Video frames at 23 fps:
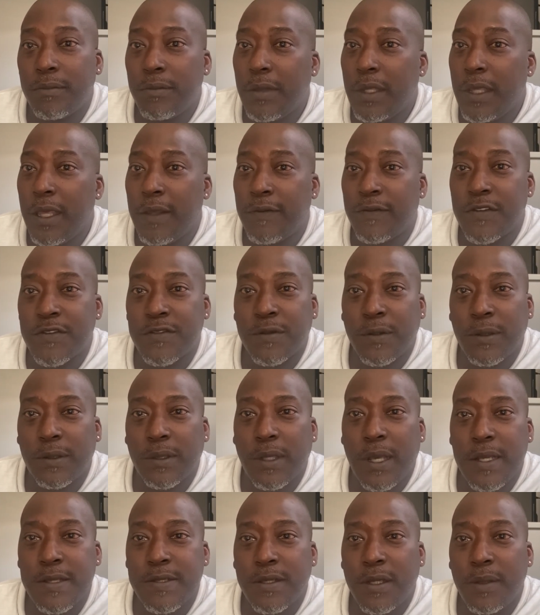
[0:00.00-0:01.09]
if the story
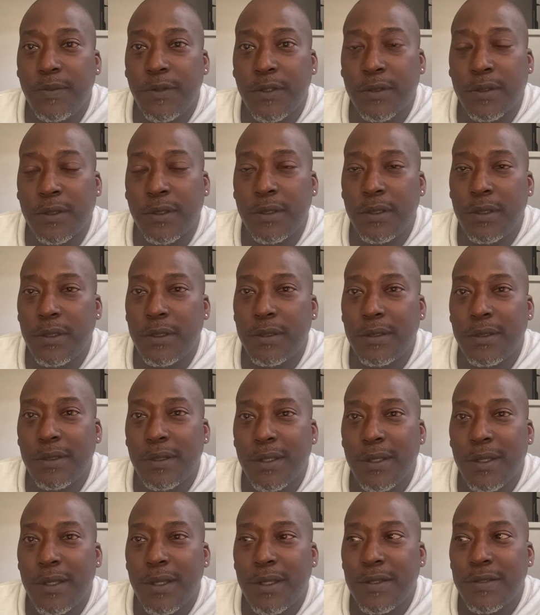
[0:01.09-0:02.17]
lines up, you're good.
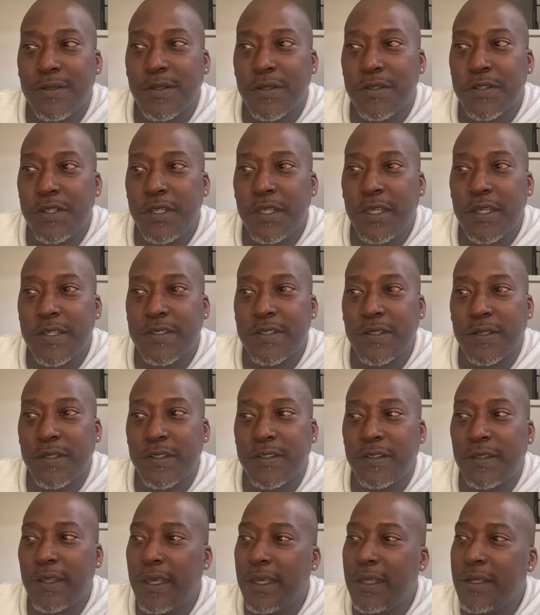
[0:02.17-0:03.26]
So she gets on the
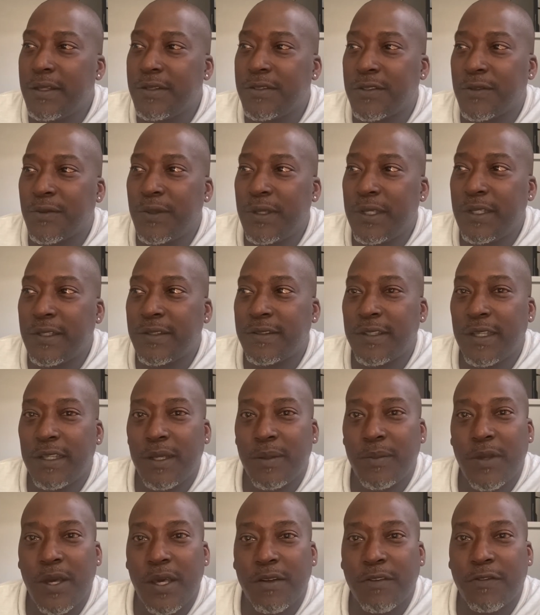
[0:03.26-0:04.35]
stand, and Tariq is saying, I'm
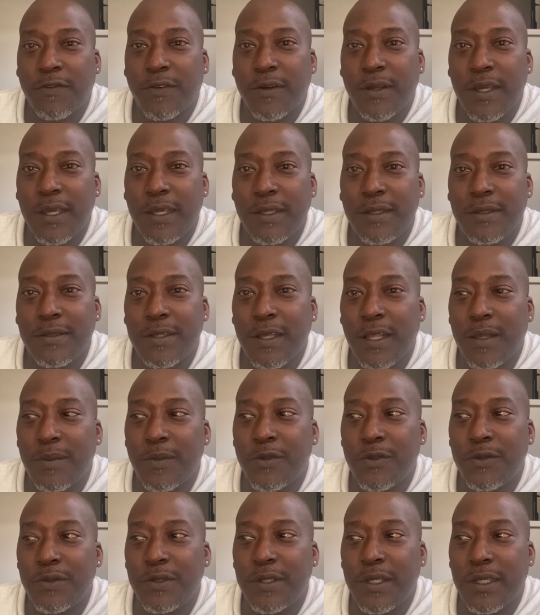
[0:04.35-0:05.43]
not afraid, tell him
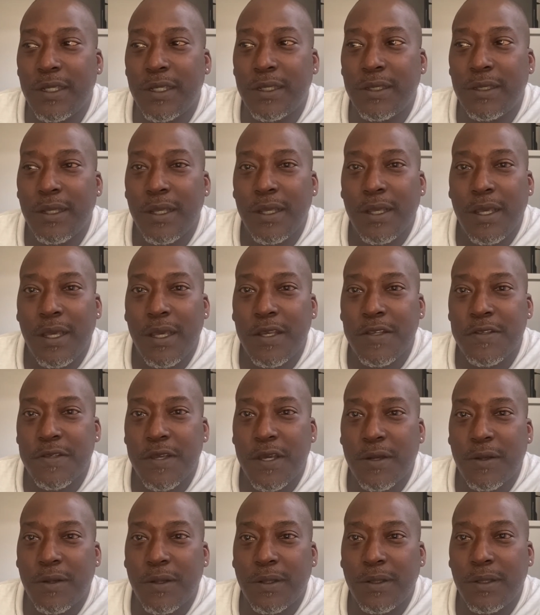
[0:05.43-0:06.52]
who did it,
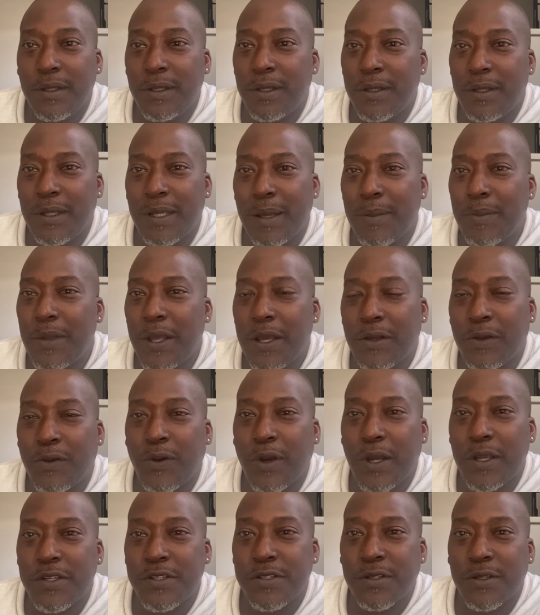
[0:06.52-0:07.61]
etc. And I'm not
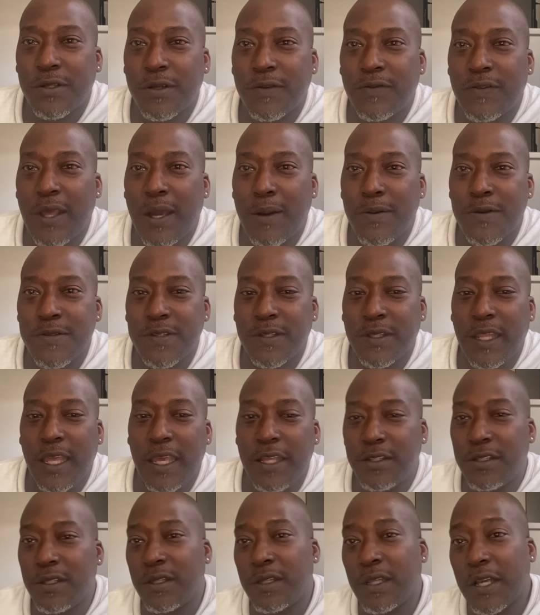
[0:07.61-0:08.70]
quite sure if that was an
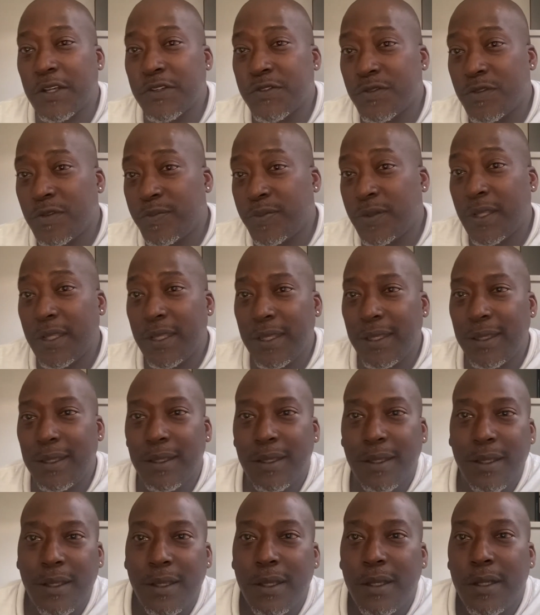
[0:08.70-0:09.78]
intellectual play,
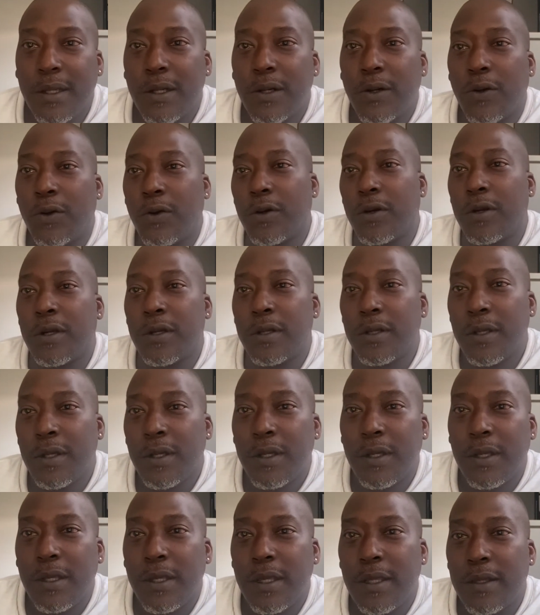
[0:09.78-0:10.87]
or
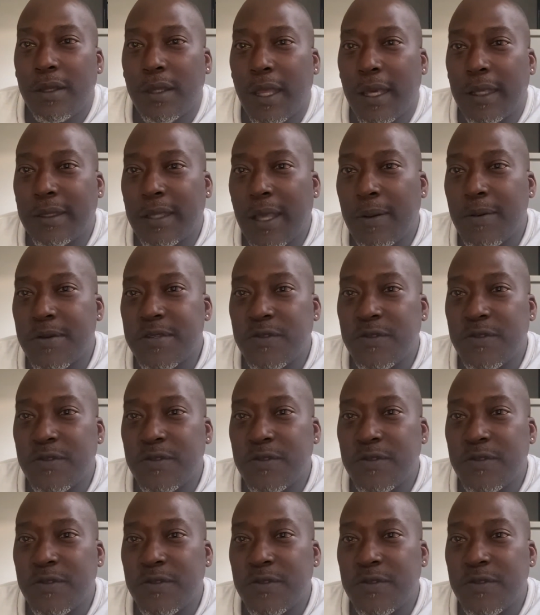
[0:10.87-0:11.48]
like that was